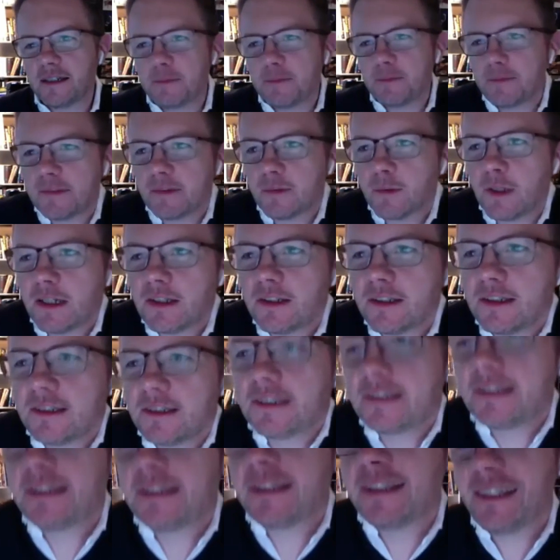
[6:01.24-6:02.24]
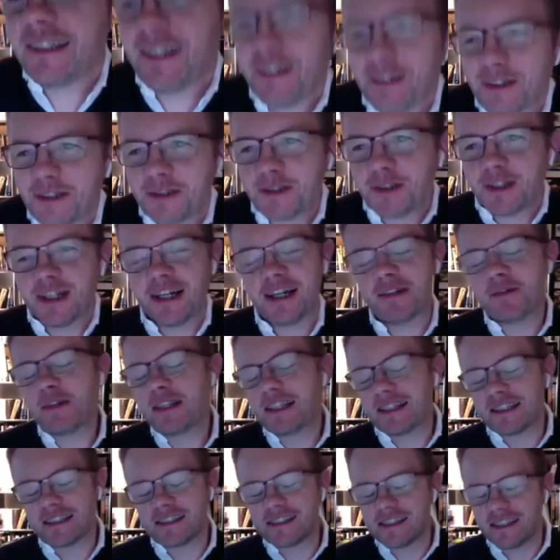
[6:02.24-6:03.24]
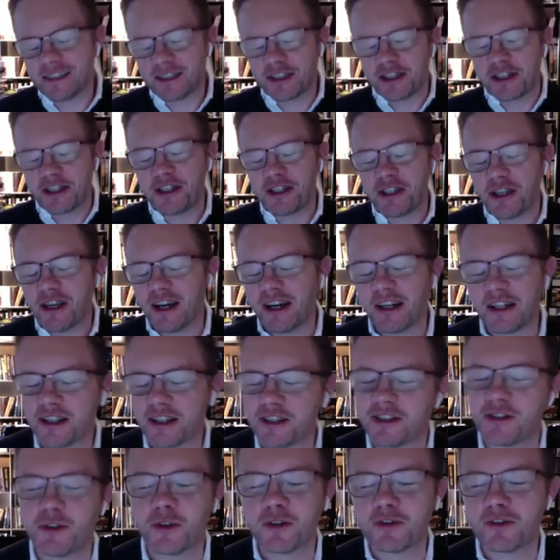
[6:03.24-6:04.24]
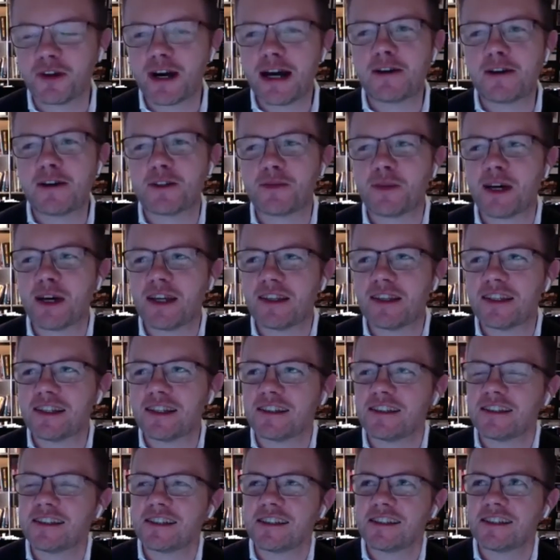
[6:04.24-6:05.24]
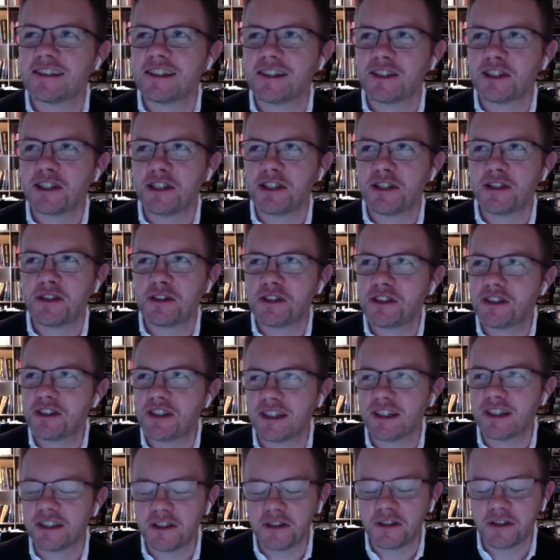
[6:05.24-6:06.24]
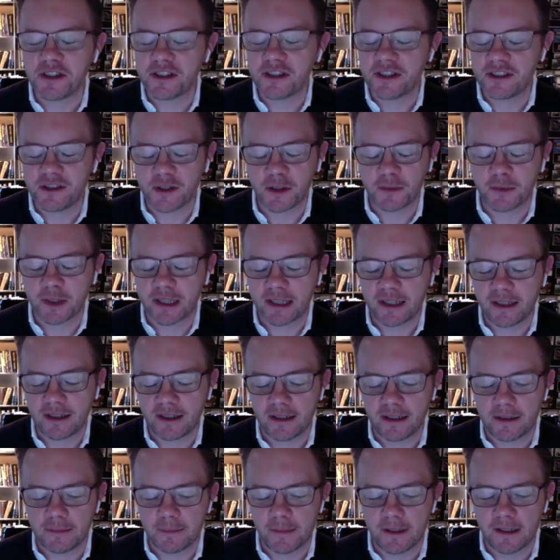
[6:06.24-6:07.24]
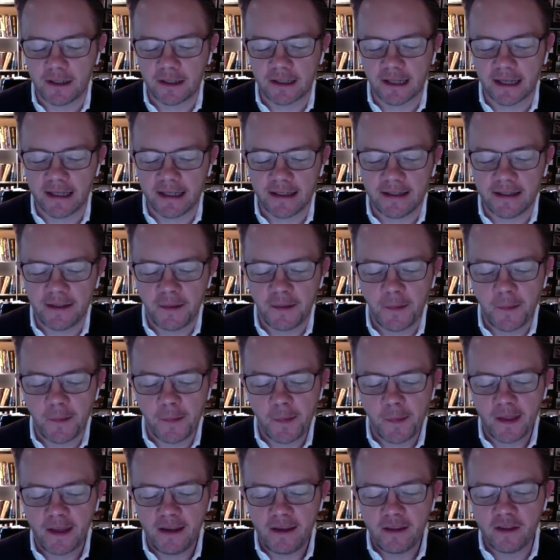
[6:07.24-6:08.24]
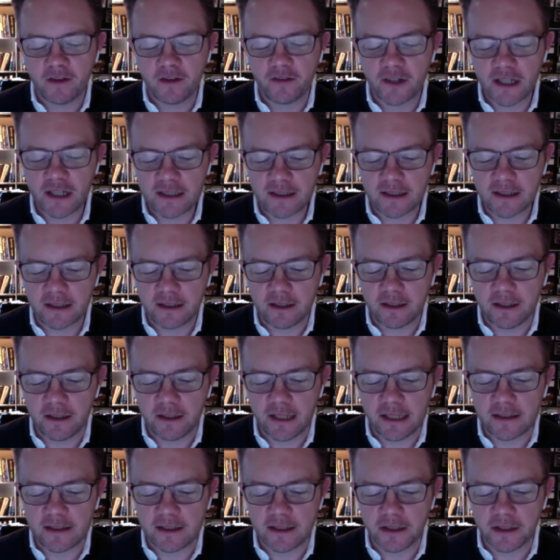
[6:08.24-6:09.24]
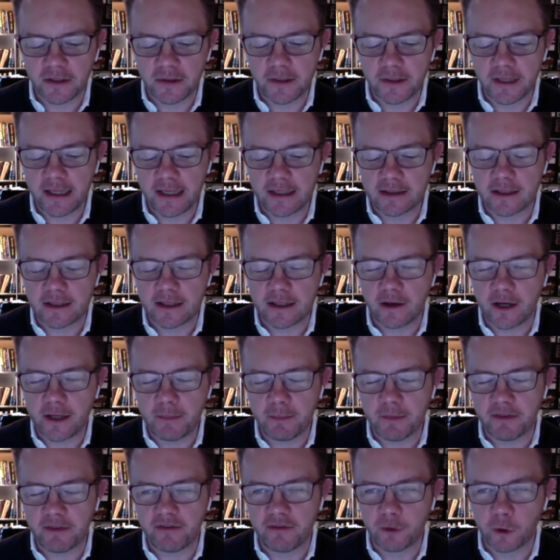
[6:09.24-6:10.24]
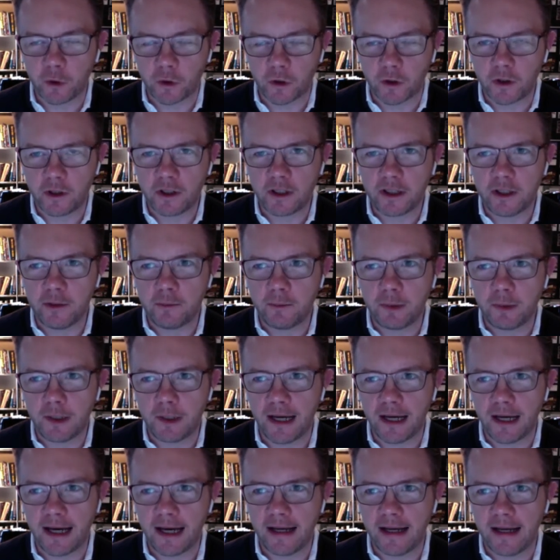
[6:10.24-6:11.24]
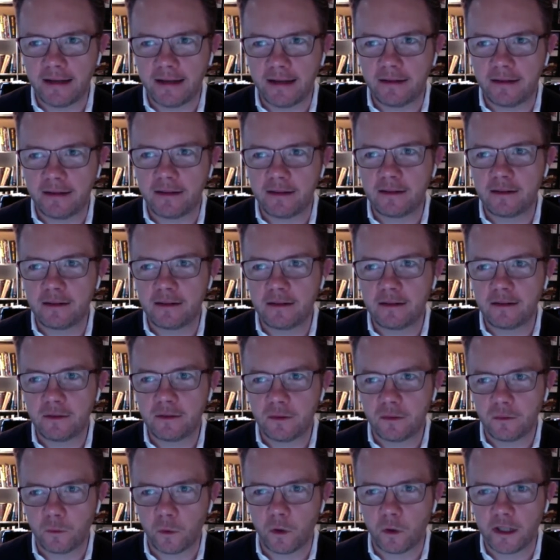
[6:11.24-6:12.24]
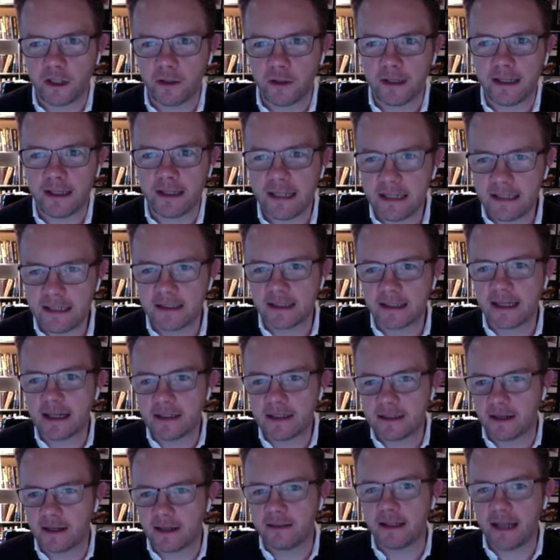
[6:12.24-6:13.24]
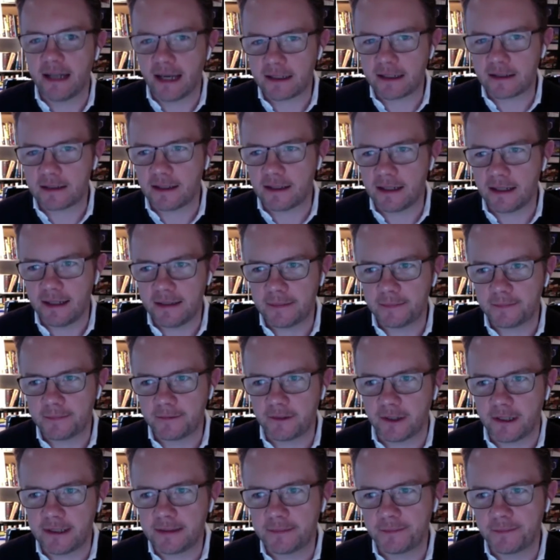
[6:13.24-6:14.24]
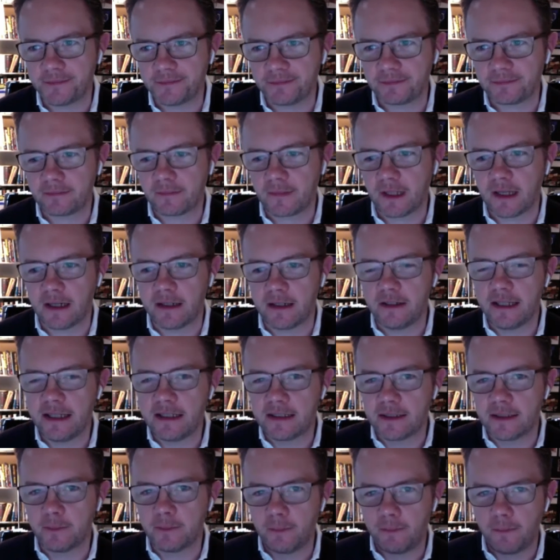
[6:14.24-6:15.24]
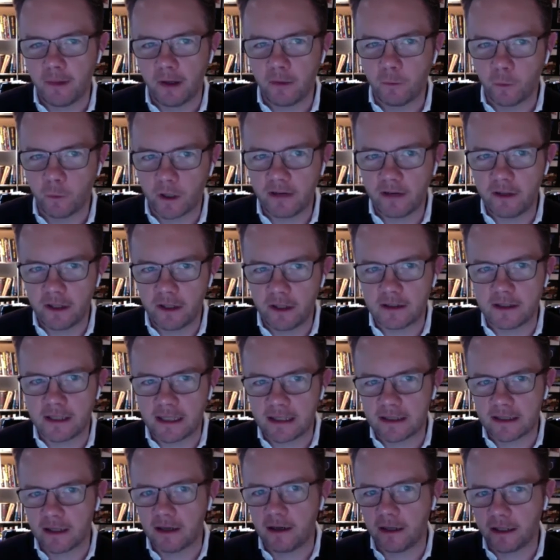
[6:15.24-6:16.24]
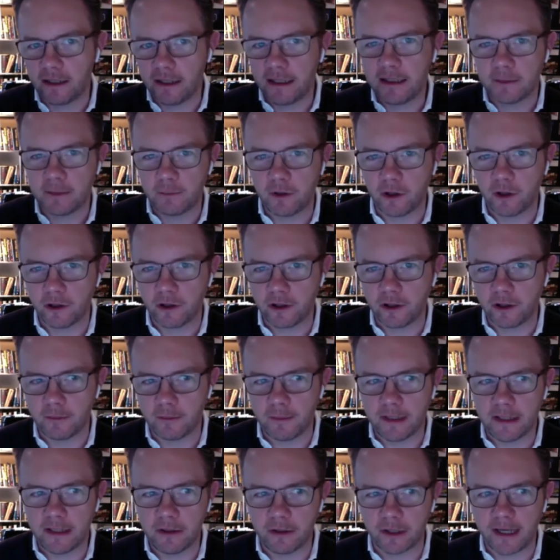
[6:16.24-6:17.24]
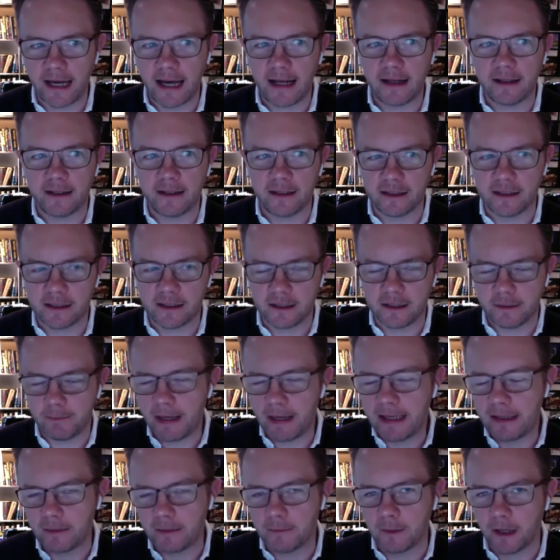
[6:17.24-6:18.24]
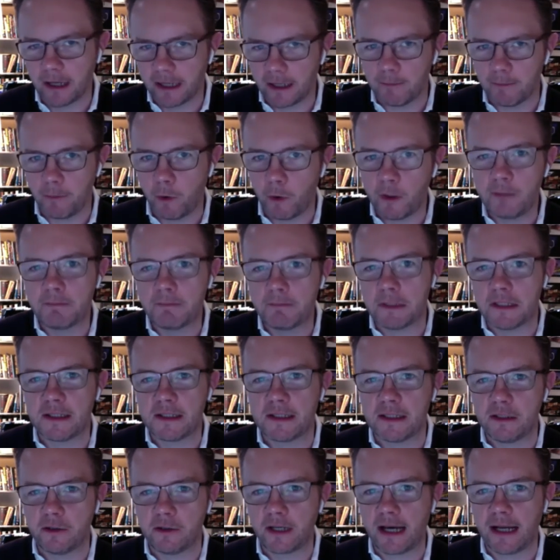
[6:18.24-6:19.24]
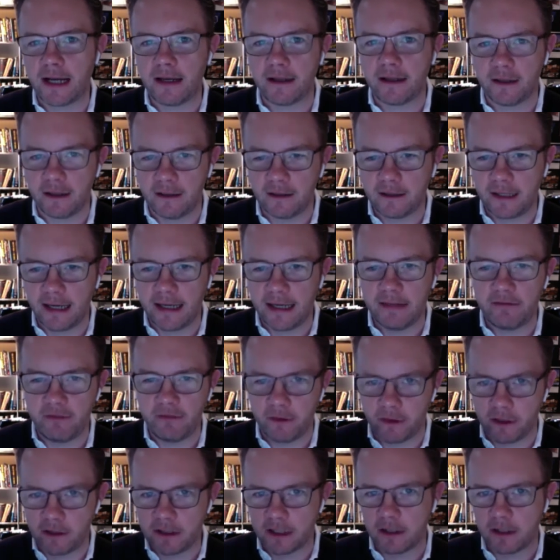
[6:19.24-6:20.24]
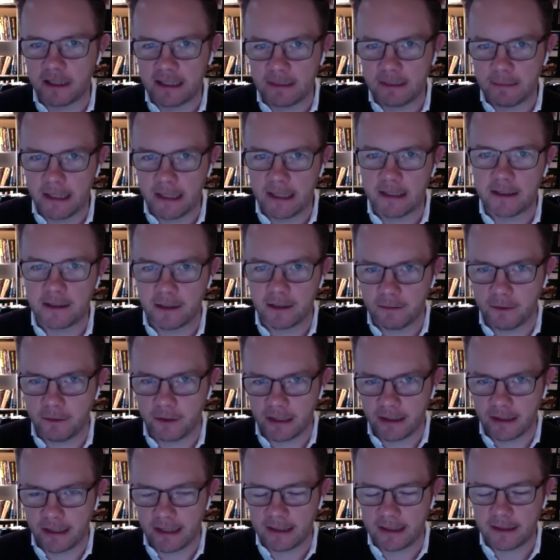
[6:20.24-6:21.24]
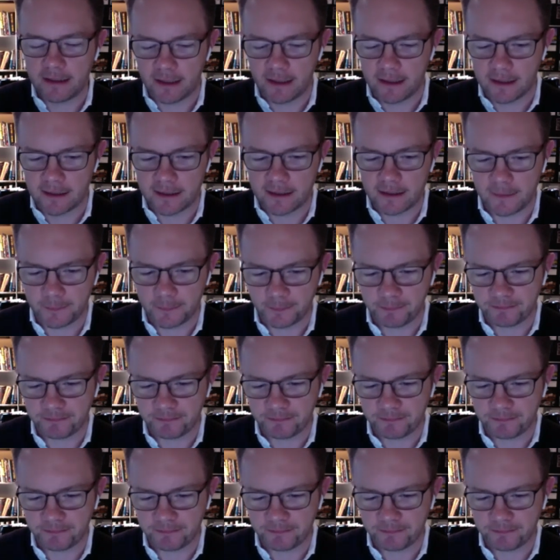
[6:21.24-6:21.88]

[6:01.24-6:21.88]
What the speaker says: Well, I mean, this is such a huge, I could talk for hours about this. This is such a huge topic. Okay. The first thing you need to do is the night before you plan what you need to get done the next day, right? And you need to, and whatever those things are, you need to plot them in your calendar, make them like appointments in your calendar. Okay, for those 90 minutes, I'm doing that task.